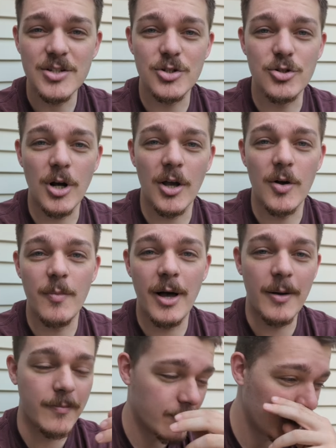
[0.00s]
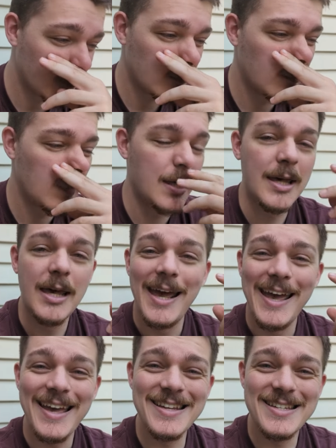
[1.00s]
there's a truck going by.
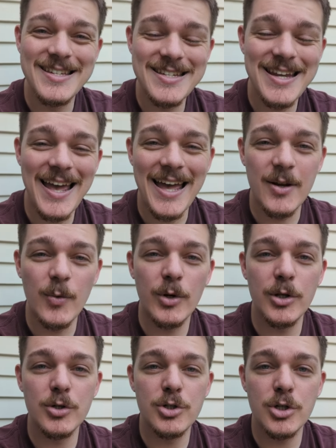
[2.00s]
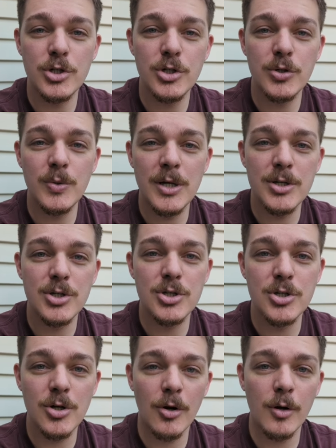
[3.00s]
Instead, what you should do is
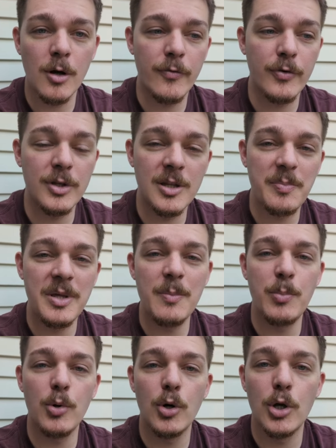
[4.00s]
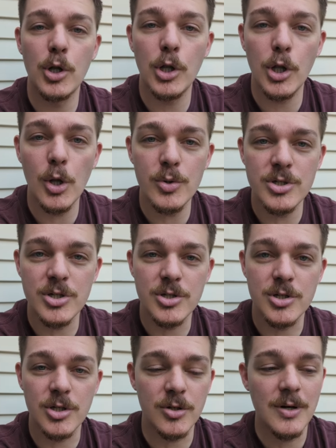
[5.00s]
start off with the people
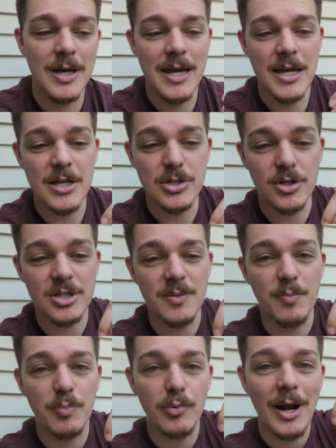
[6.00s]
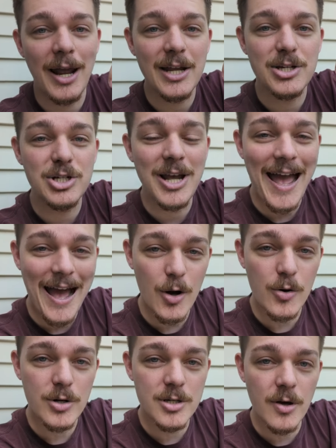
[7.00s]
closest to you and start to branch
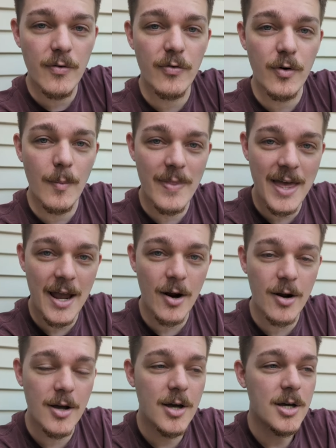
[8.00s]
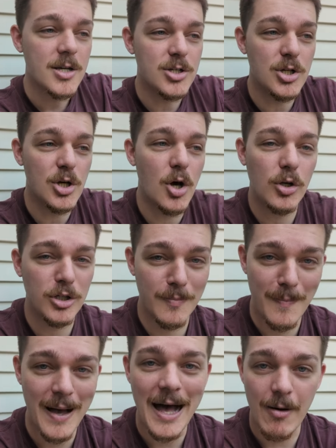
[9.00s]
out from there. So you call your
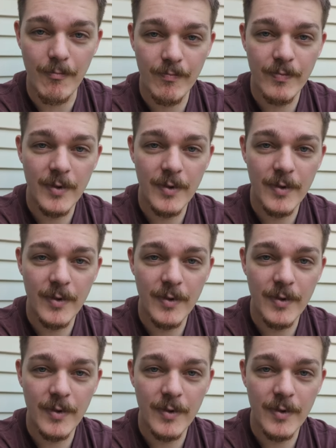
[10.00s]
mom,